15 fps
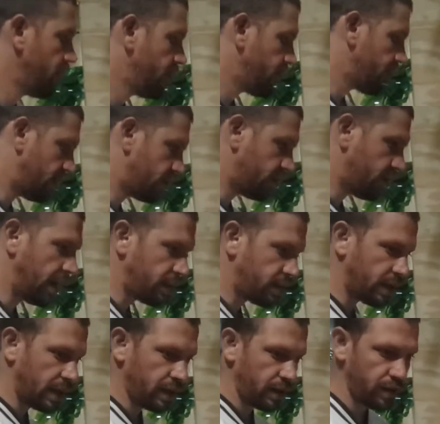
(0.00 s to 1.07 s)
Okay, so that's
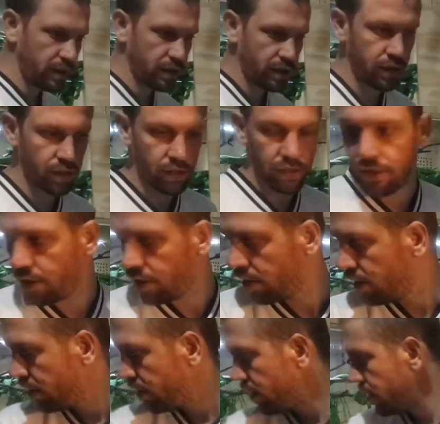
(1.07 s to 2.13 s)
done.
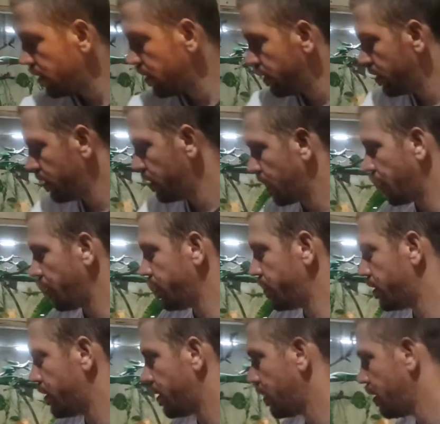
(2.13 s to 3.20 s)
Now
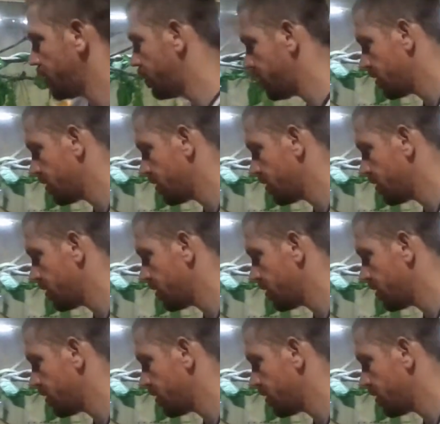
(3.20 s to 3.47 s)
it's the